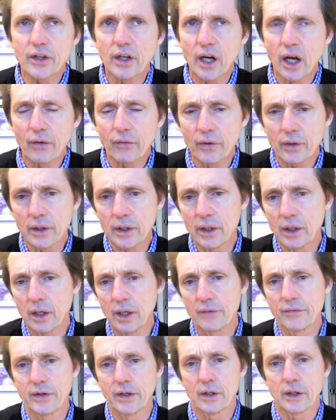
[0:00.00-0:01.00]
and I really
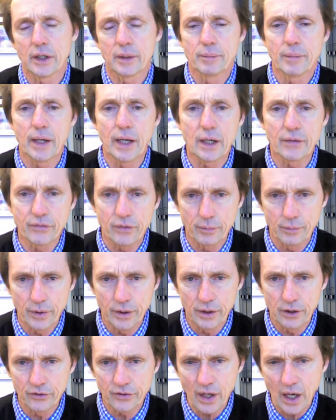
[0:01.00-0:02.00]
love hearing back from
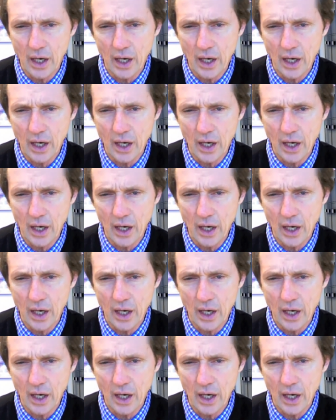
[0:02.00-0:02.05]
readers.